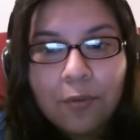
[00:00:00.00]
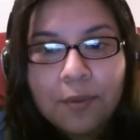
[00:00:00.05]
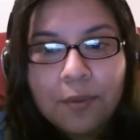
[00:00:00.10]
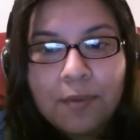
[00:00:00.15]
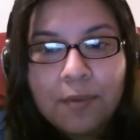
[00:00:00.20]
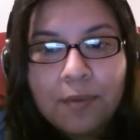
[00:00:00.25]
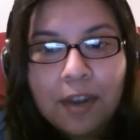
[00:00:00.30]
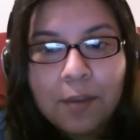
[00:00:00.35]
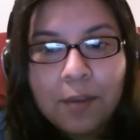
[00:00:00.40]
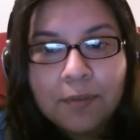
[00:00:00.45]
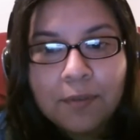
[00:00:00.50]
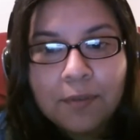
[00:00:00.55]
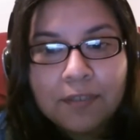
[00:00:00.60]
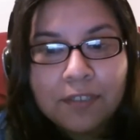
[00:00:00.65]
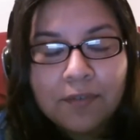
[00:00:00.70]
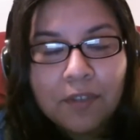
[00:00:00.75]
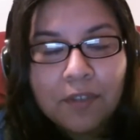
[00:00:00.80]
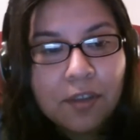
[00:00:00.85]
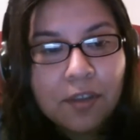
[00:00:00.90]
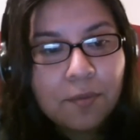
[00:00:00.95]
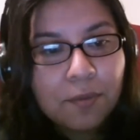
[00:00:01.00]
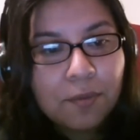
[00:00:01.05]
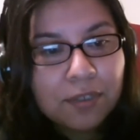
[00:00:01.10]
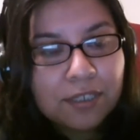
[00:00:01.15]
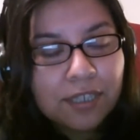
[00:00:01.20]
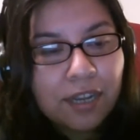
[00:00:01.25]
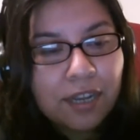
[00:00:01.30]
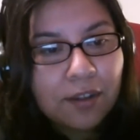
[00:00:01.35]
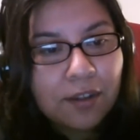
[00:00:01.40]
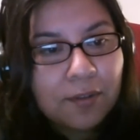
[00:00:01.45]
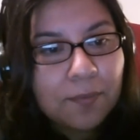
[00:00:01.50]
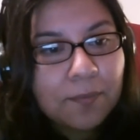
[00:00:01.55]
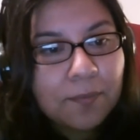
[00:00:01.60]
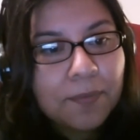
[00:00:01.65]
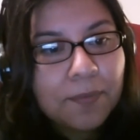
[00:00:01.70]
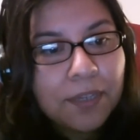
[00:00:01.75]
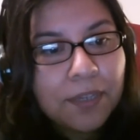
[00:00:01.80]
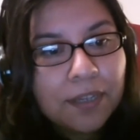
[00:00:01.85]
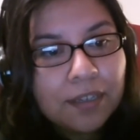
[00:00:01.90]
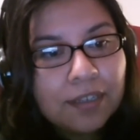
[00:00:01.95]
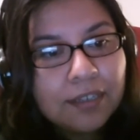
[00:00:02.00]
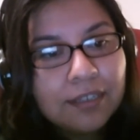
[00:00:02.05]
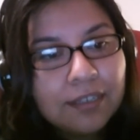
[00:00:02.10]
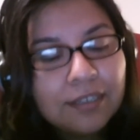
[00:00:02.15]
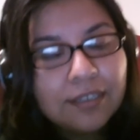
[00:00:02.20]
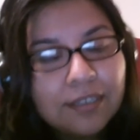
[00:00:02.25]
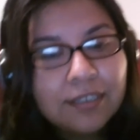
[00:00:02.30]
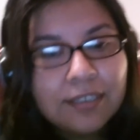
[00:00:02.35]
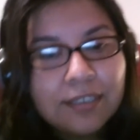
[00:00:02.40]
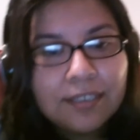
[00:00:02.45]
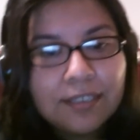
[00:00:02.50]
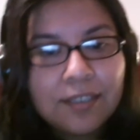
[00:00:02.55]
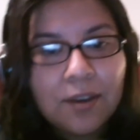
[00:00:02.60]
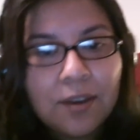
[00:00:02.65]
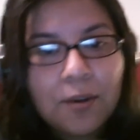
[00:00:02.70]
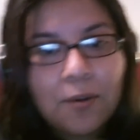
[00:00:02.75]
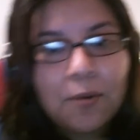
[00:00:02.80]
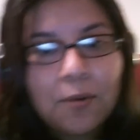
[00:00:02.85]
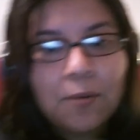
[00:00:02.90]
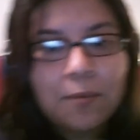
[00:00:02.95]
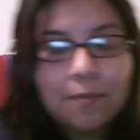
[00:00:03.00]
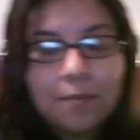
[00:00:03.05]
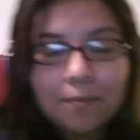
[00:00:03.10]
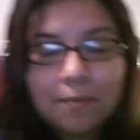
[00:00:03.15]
will be made up of civilian personnel. So